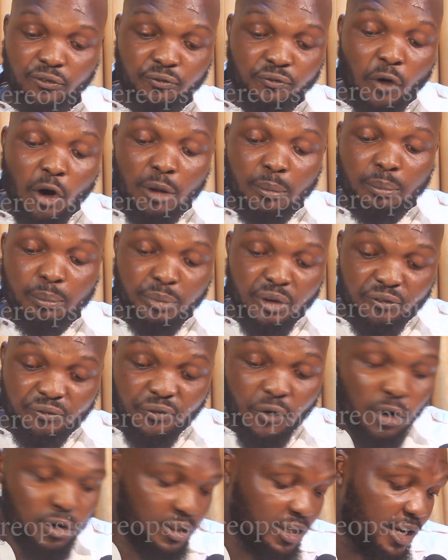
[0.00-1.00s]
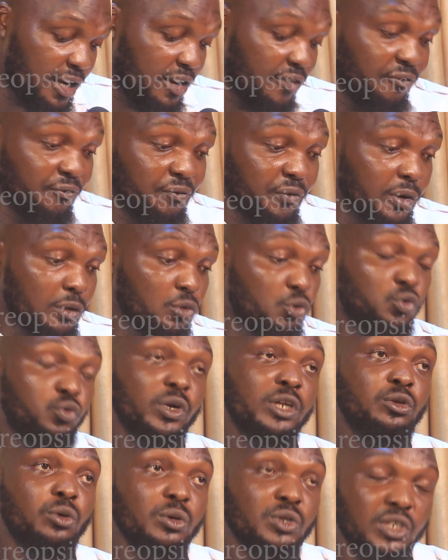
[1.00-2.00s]
formed before the
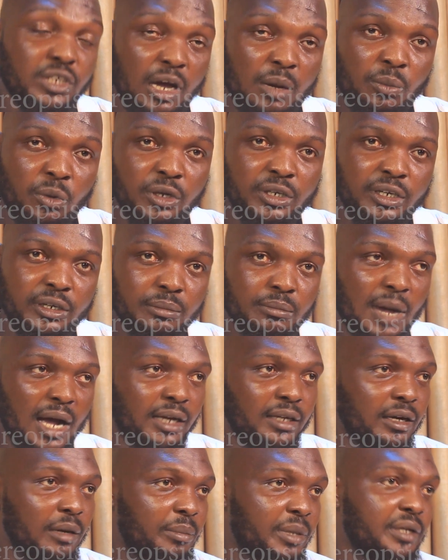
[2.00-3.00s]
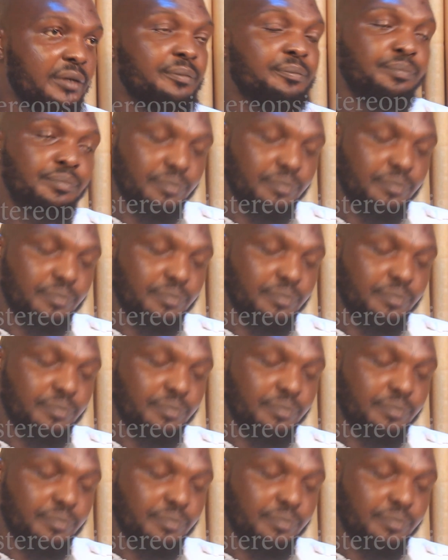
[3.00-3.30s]
infiltrator Simon Ekpa came in.